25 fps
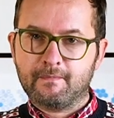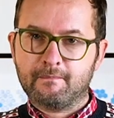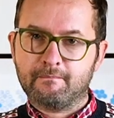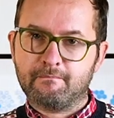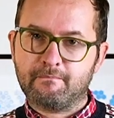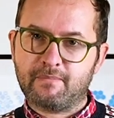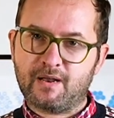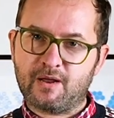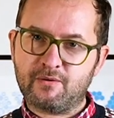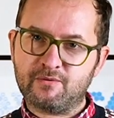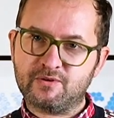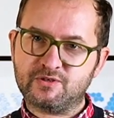
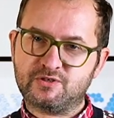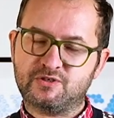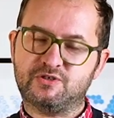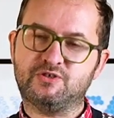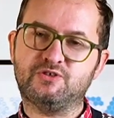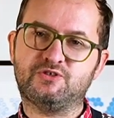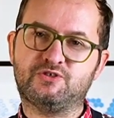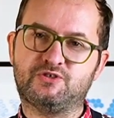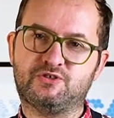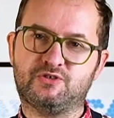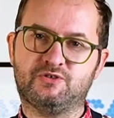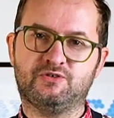But I want to
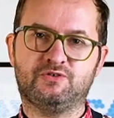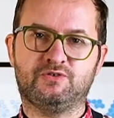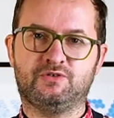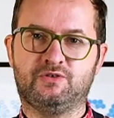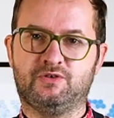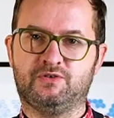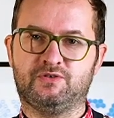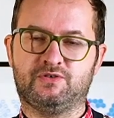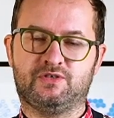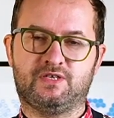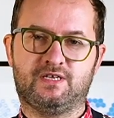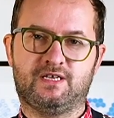assure
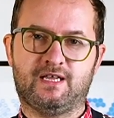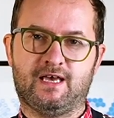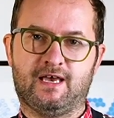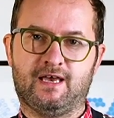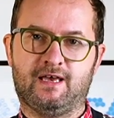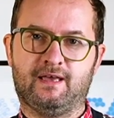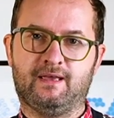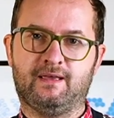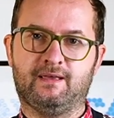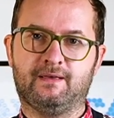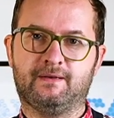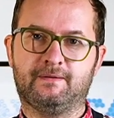you
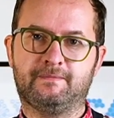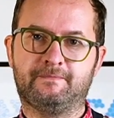today